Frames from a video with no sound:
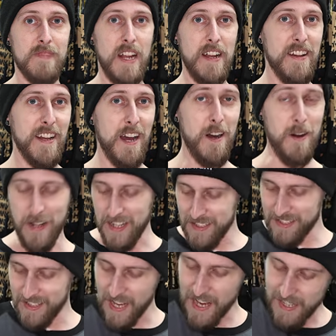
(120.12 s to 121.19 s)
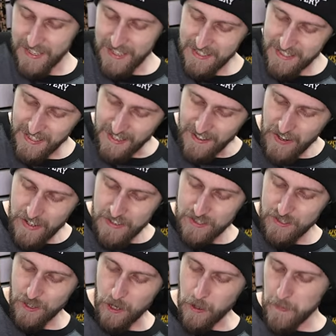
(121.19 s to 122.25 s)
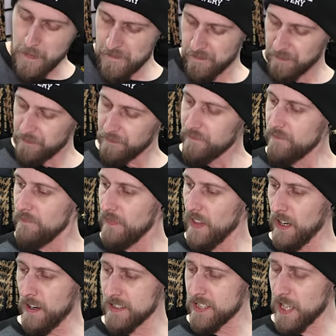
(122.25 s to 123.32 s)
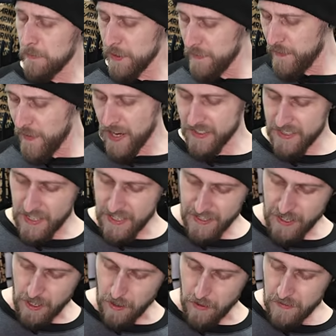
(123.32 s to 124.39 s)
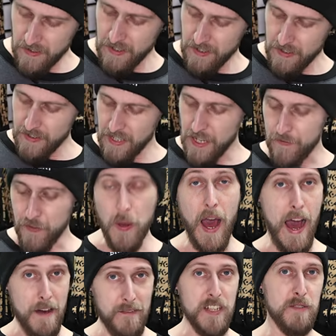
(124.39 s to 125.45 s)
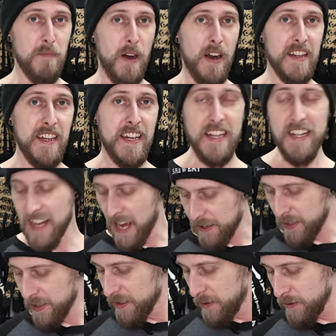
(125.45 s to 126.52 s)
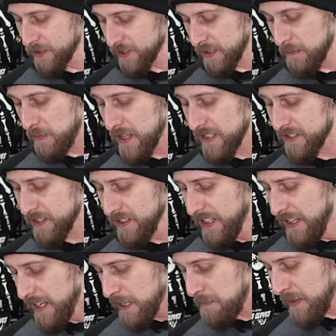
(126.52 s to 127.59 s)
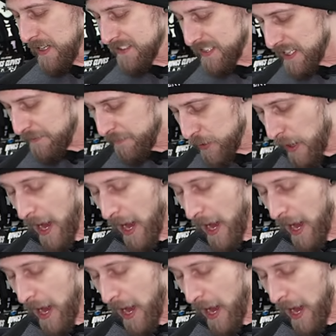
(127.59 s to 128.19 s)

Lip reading: There you go, it's that easy. So on top of the fact that, you know, if you have this body kit, now you can holster the pistol, it means that if you